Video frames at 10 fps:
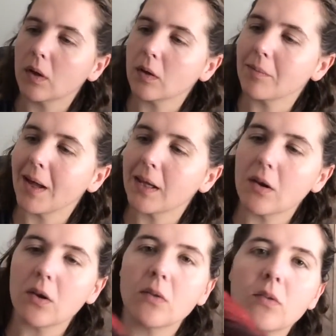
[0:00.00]
like back
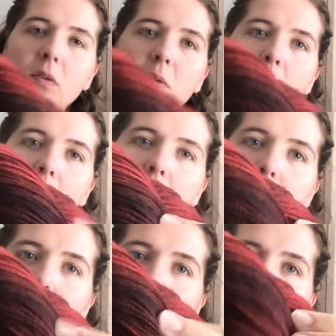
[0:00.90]
here you can see some really
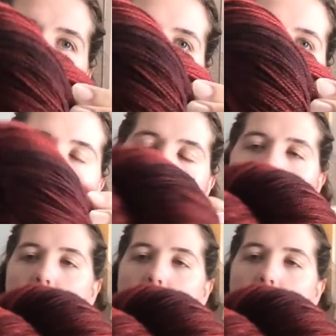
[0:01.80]
brown bits.